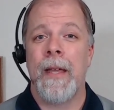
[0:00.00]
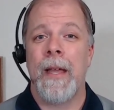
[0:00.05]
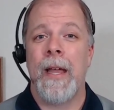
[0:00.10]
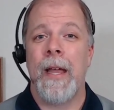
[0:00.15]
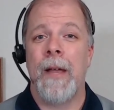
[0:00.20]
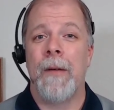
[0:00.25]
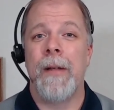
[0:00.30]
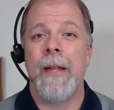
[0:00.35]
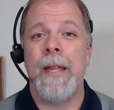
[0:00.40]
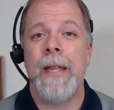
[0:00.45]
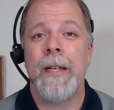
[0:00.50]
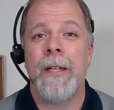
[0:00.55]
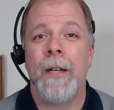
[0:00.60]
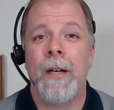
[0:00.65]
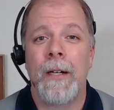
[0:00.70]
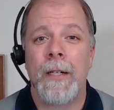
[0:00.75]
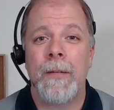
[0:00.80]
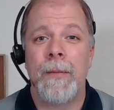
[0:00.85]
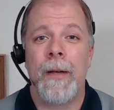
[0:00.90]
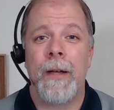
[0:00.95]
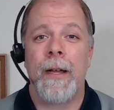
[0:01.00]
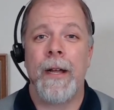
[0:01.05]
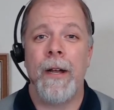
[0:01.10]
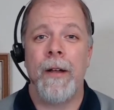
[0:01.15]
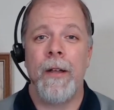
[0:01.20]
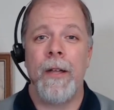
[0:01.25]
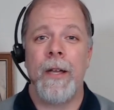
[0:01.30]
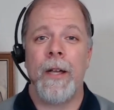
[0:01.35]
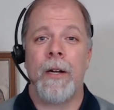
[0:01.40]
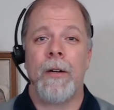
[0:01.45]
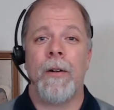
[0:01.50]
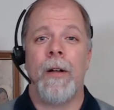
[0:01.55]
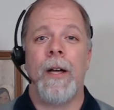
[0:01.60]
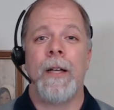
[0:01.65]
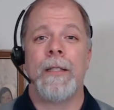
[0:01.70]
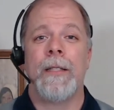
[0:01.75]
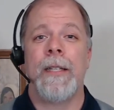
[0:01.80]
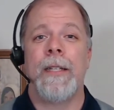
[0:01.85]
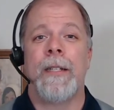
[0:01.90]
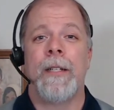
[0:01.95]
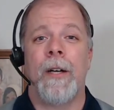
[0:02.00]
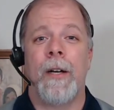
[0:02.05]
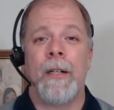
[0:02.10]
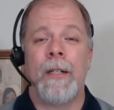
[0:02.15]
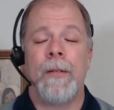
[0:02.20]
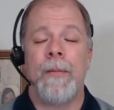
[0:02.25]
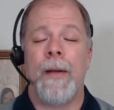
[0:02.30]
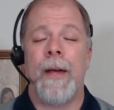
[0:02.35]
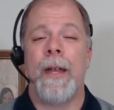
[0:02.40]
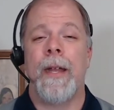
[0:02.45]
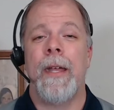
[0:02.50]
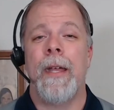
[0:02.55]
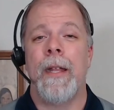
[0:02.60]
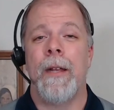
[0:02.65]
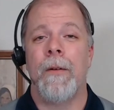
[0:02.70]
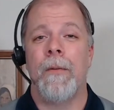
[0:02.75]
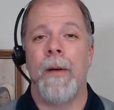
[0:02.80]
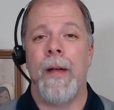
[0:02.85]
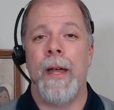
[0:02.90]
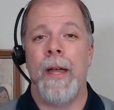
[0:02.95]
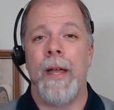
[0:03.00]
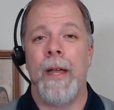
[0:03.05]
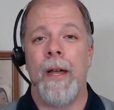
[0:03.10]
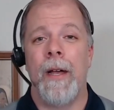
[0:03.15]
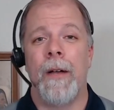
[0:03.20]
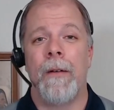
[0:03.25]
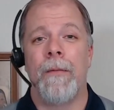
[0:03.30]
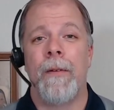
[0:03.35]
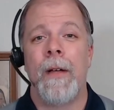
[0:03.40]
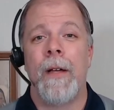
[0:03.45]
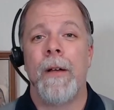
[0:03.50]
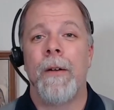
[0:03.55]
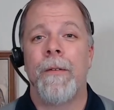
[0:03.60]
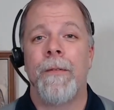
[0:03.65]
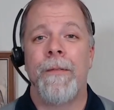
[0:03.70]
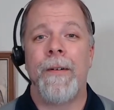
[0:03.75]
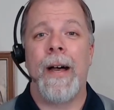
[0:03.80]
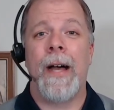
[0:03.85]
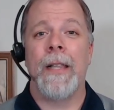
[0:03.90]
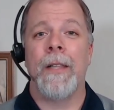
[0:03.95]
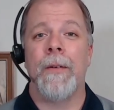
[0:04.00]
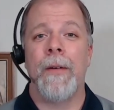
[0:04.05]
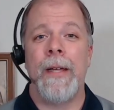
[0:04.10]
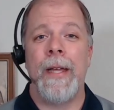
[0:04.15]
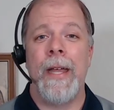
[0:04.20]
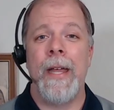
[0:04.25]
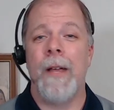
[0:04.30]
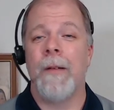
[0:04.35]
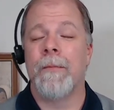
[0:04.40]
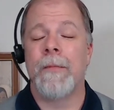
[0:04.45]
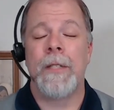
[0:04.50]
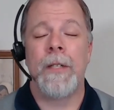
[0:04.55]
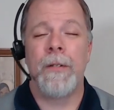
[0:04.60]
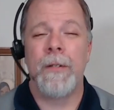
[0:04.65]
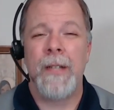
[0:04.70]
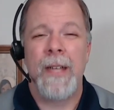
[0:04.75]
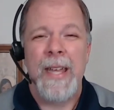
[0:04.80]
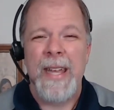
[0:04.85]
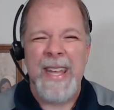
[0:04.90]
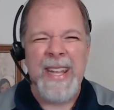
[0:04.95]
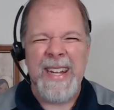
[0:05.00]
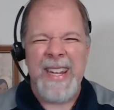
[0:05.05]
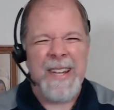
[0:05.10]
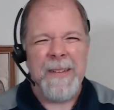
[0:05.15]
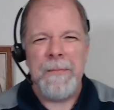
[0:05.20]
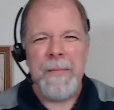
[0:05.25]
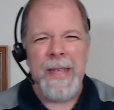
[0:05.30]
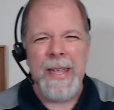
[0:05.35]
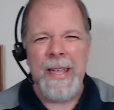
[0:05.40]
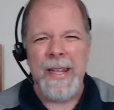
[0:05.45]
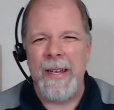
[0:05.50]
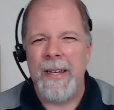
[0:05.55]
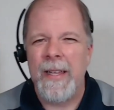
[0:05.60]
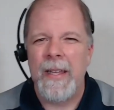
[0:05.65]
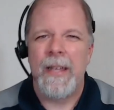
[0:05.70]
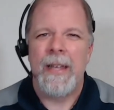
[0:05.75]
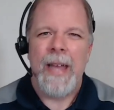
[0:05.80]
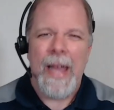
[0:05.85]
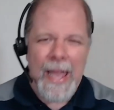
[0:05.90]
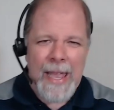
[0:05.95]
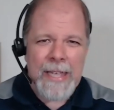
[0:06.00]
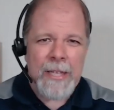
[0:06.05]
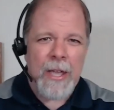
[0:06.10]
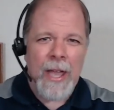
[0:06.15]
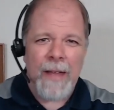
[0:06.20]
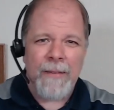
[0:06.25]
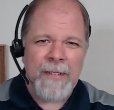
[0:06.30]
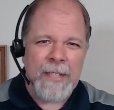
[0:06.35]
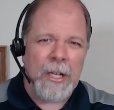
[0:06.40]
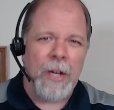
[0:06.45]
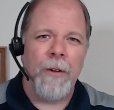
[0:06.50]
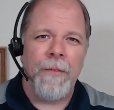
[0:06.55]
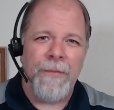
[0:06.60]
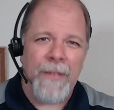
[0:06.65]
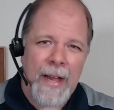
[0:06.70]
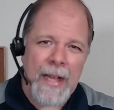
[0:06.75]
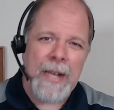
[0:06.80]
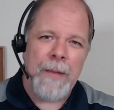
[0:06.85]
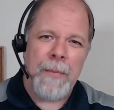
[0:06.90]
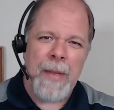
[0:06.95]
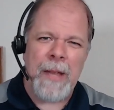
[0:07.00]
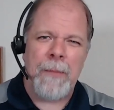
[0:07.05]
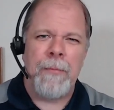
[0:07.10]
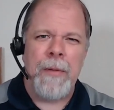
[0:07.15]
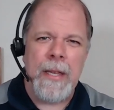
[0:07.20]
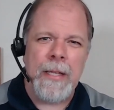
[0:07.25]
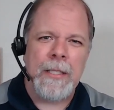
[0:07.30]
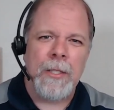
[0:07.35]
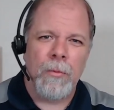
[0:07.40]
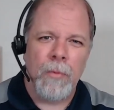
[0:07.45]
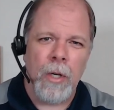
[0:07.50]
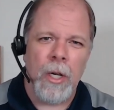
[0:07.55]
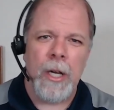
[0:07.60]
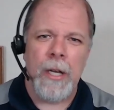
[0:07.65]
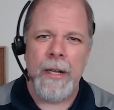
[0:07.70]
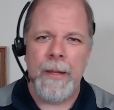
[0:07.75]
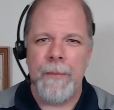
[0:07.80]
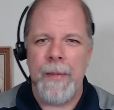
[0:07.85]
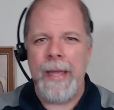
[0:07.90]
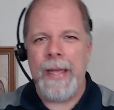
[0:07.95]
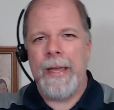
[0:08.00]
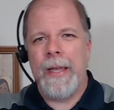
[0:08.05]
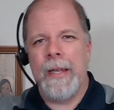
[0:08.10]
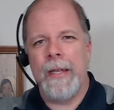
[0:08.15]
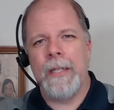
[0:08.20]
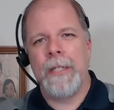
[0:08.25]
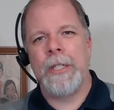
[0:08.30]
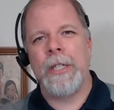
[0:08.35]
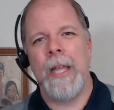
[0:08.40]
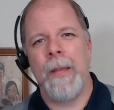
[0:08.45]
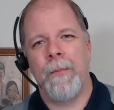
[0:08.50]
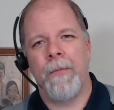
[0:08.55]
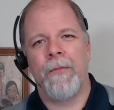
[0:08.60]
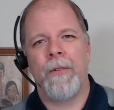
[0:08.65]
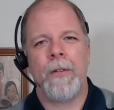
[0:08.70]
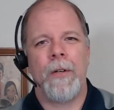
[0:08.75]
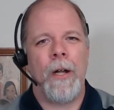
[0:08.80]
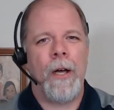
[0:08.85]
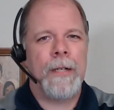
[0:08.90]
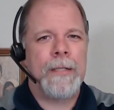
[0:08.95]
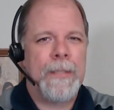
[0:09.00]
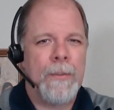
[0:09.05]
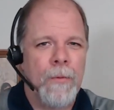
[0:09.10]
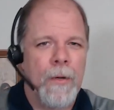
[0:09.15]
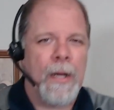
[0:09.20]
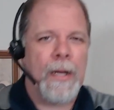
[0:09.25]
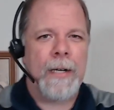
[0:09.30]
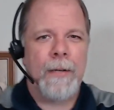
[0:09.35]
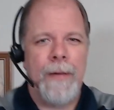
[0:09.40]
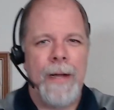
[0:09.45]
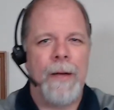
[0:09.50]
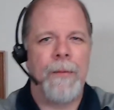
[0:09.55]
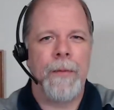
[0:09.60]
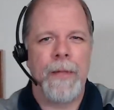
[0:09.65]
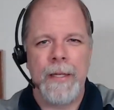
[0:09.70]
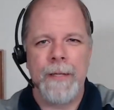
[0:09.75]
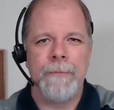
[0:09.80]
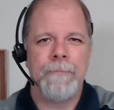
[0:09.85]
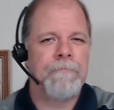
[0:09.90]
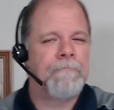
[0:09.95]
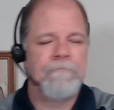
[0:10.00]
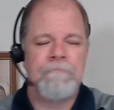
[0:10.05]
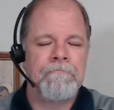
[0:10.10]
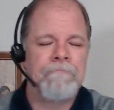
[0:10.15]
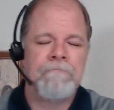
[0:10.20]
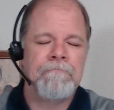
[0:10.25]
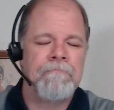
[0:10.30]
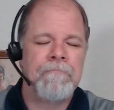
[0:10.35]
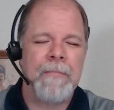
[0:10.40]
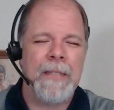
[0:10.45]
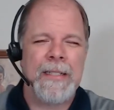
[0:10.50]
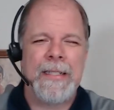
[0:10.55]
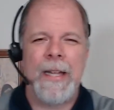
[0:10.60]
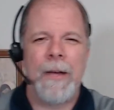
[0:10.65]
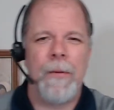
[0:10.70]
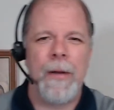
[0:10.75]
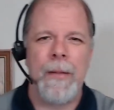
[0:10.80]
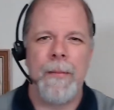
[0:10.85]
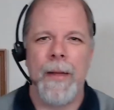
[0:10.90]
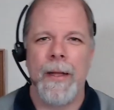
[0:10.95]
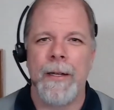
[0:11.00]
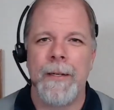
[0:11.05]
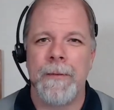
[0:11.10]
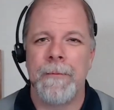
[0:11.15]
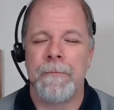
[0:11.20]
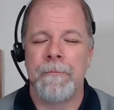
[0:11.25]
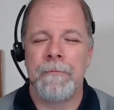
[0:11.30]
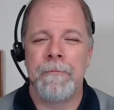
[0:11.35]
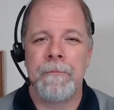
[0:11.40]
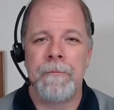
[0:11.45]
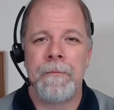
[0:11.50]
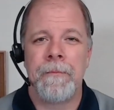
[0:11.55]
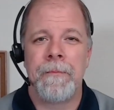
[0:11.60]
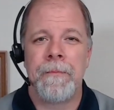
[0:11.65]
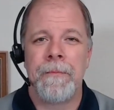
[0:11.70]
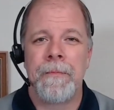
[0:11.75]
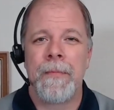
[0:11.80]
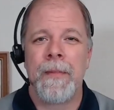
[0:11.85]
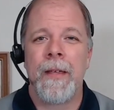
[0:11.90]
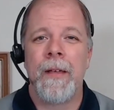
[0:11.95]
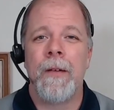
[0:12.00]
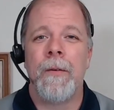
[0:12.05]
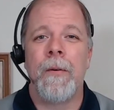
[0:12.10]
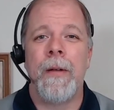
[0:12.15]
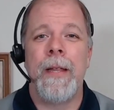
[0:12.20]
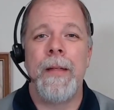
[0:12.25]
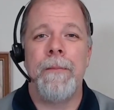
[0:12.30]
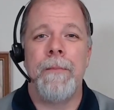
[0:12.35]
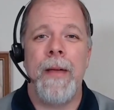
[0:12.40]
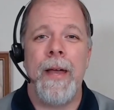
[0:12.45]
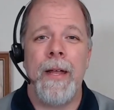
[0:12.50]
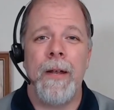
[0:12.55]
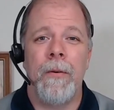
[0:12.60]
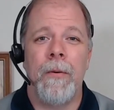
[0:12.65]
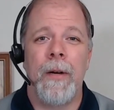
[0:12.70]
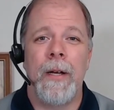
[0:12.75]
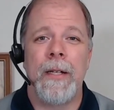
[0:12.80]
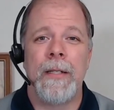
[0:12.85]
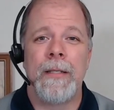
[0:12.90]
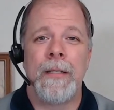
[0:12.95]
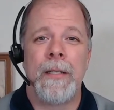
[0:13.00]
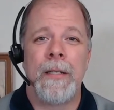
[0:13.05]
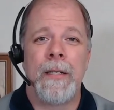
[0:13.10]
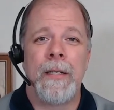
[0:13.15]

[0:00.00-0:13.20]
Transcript: And when he talked about carrying a cross, he talked about it in a way of following him. So he didn't mean, hey, you have to go find a big piece of wood and make it in the shape of a cross and walk around with it. That's not what he meant. What he meant was